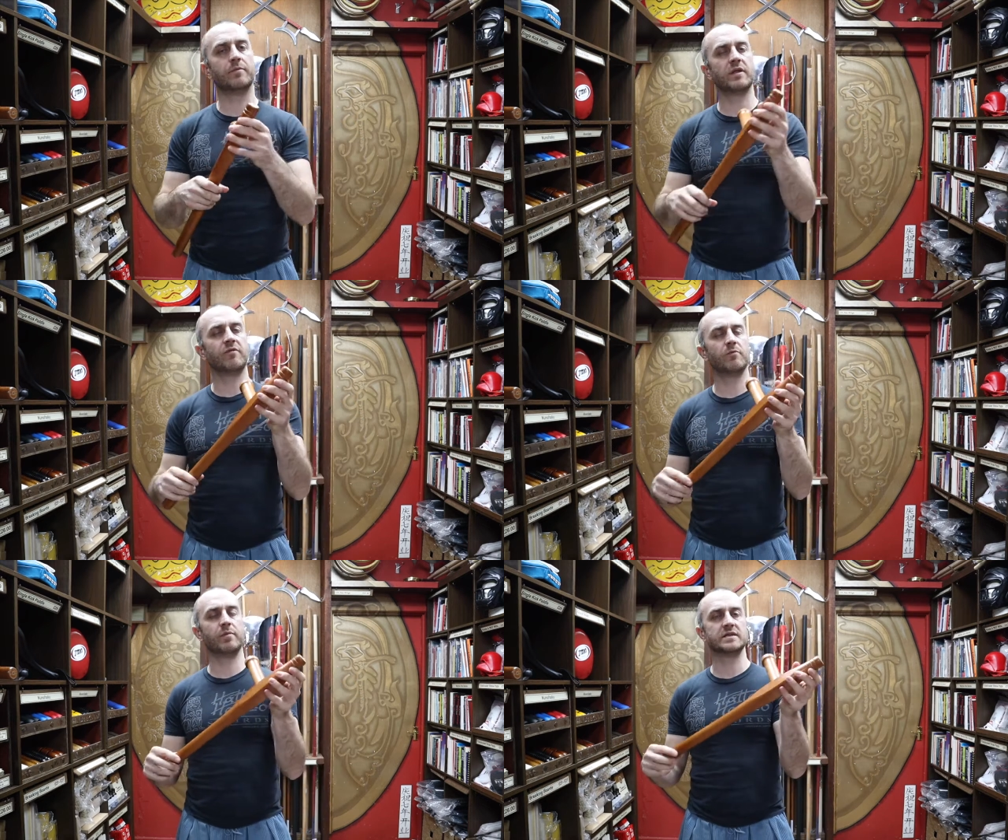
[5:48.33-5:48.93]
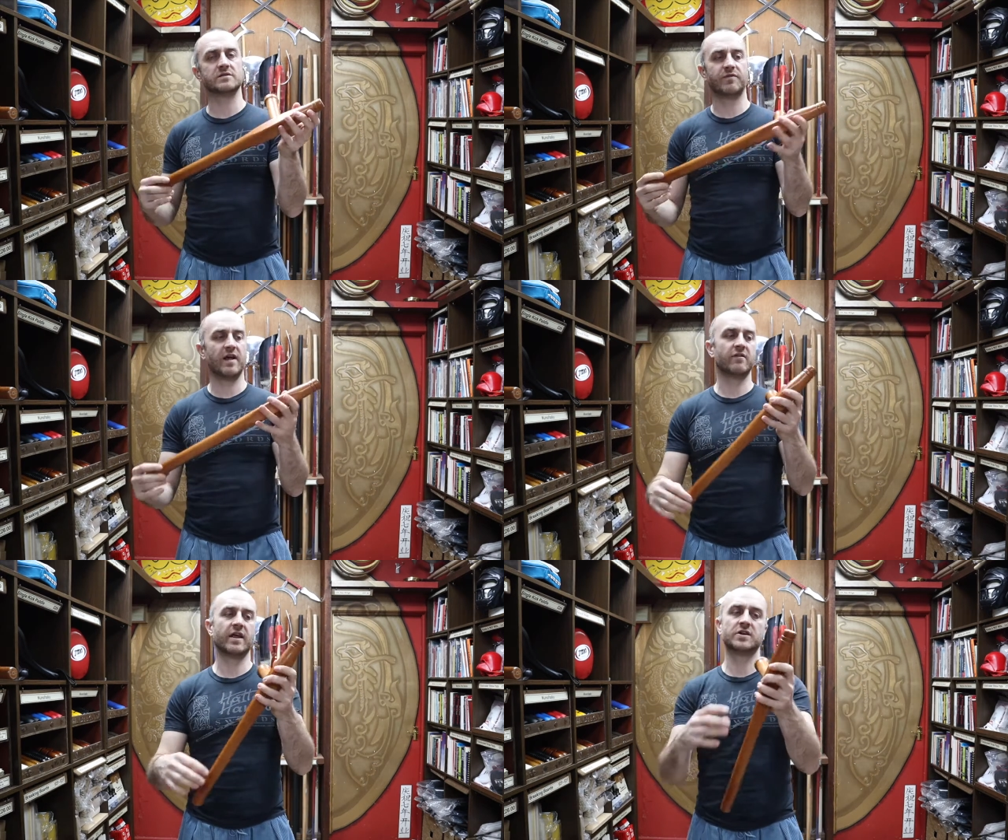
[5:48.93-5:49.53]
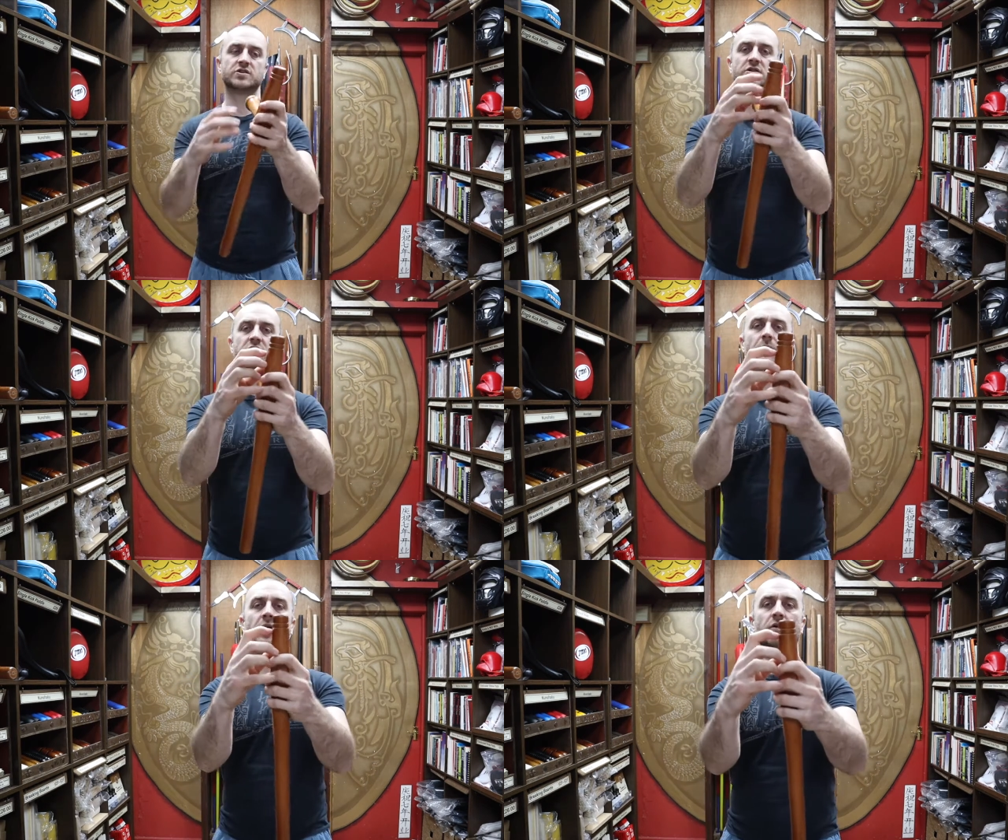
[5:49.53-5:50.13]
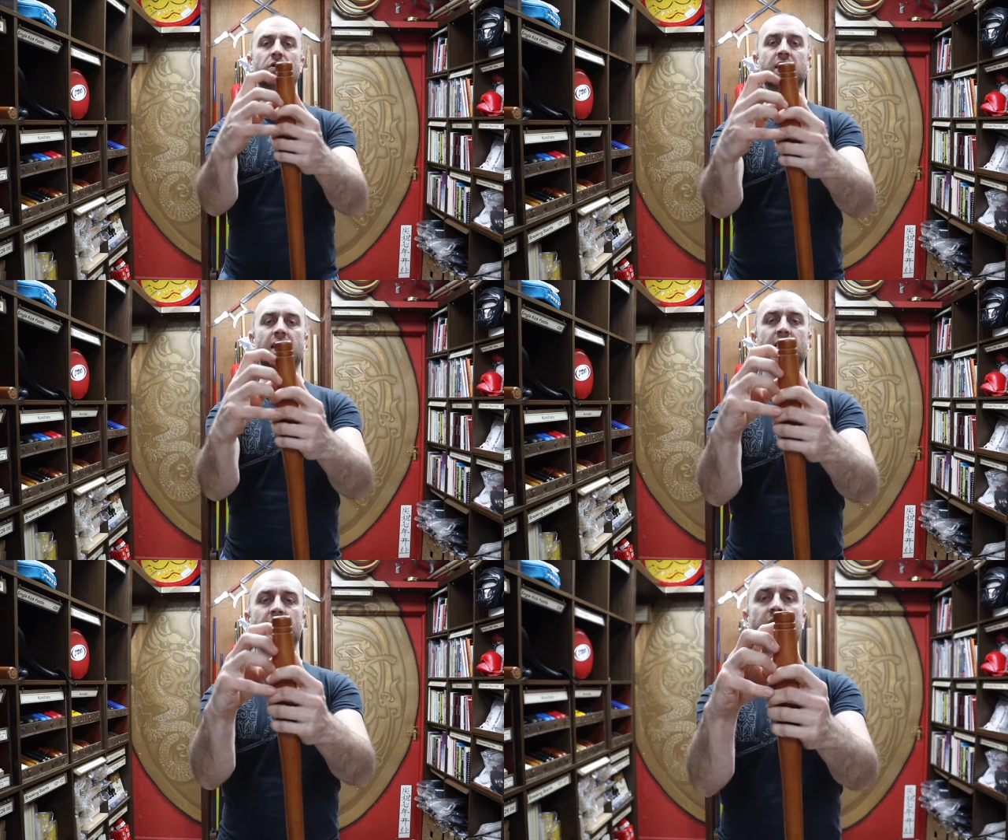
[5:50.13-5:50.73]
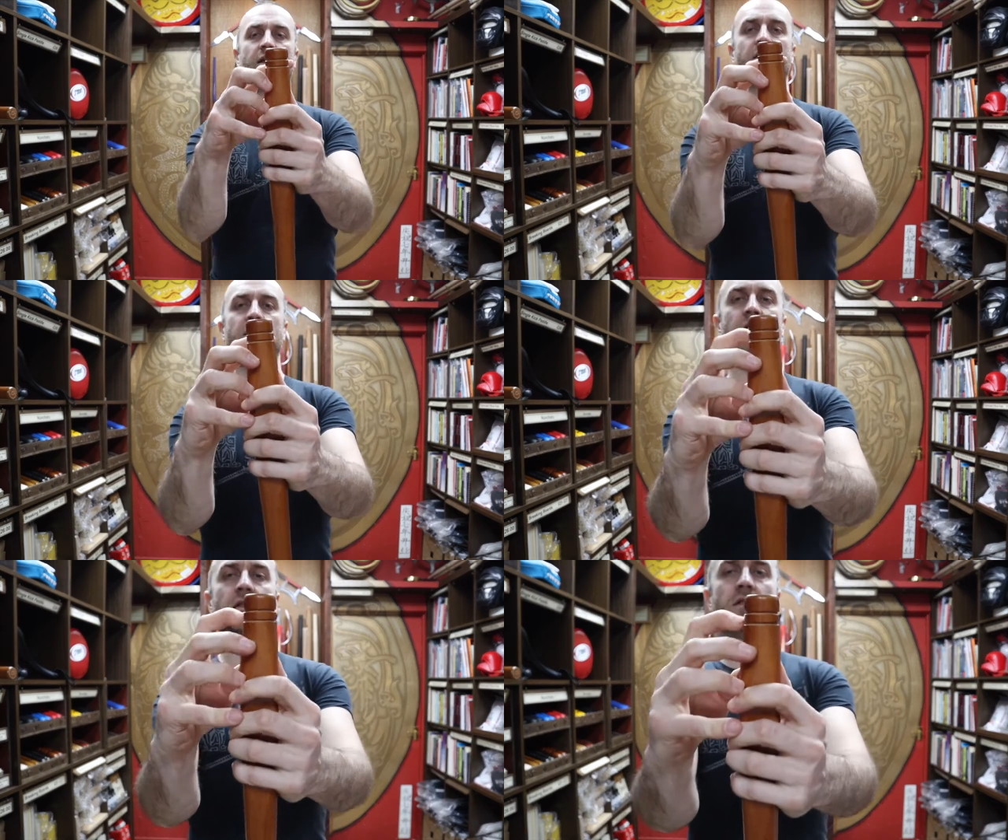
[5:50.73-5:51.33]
different bits of variation. You might not get the